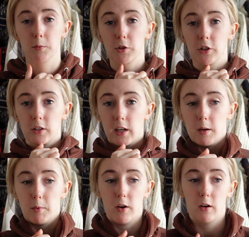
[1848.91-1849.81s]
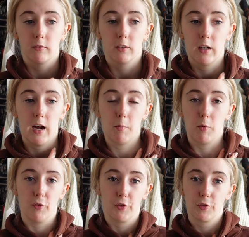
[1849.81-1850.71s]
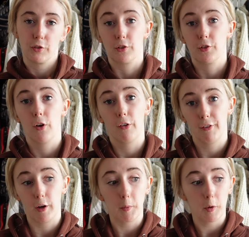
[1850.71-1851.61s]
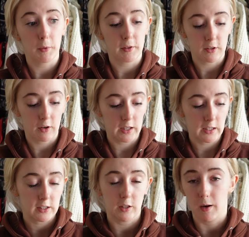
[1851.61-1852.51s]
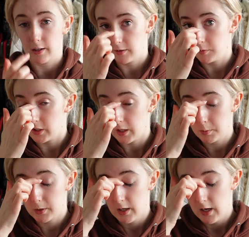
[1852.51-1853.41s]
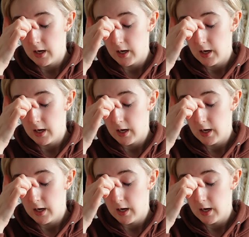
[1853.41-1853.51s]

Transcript: As much as I ate a banana and an apple, fruit does not fill me up in the slightest so I had some chips.